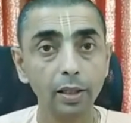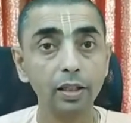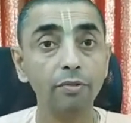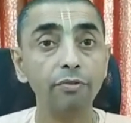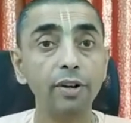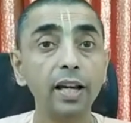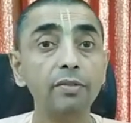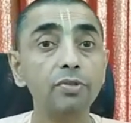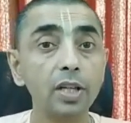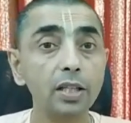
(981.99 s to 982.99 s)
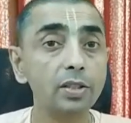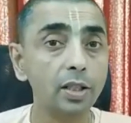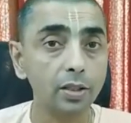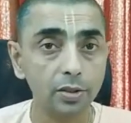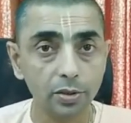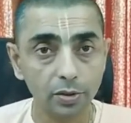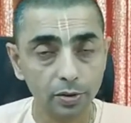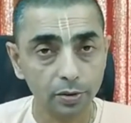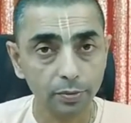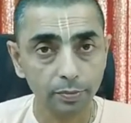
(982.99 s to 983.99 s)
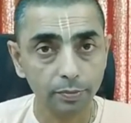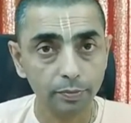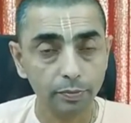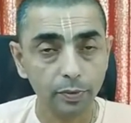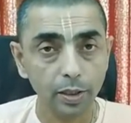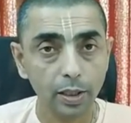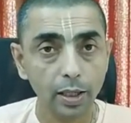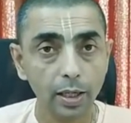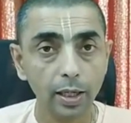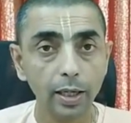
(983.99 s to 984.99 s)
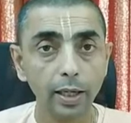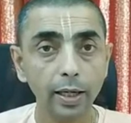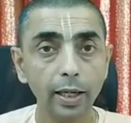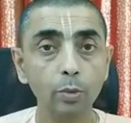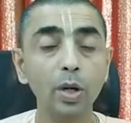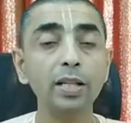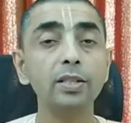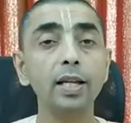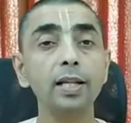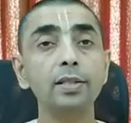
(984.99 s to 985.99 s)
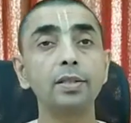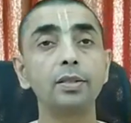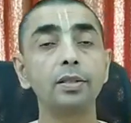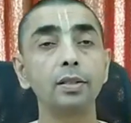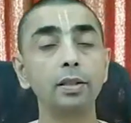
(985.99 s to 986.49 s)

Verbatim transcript: There are five senses. In one sense,